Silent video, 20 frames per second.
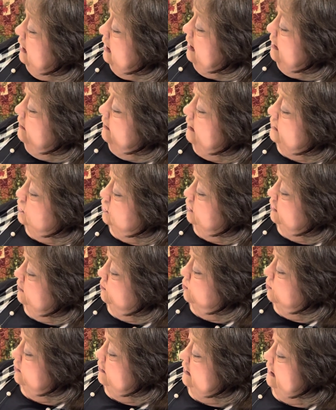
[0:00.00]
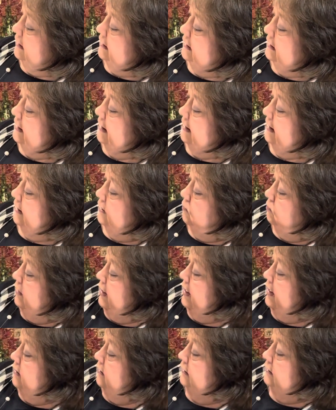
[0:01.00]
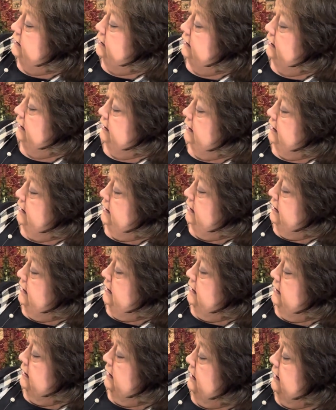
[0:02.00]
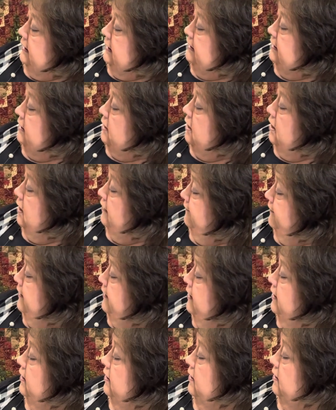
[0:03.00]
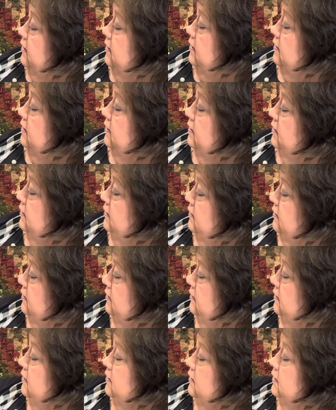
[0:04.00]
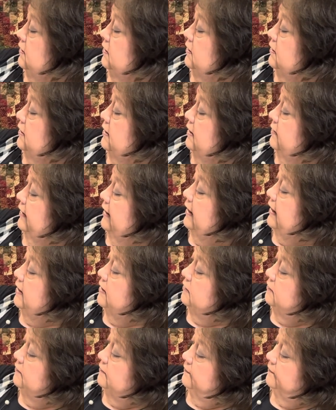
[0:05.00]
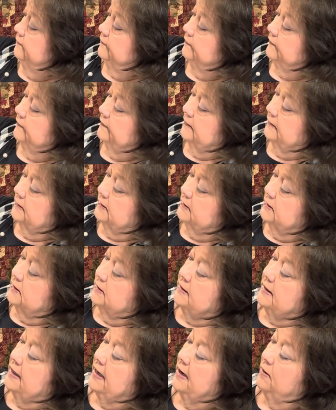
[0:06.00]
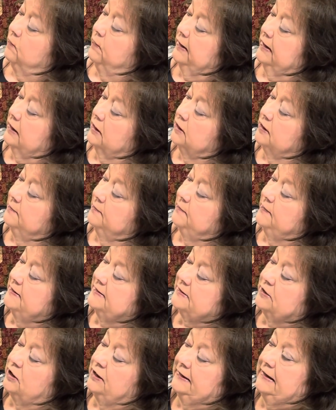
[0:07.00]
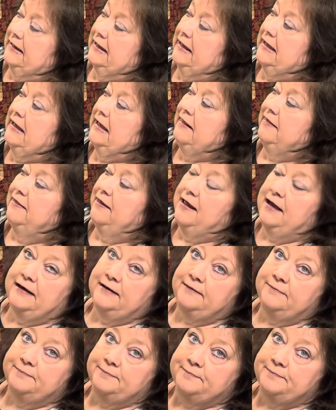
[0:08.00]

and then just proceed to take it around until it gets off there. There we go. Now we can clip this onto anything,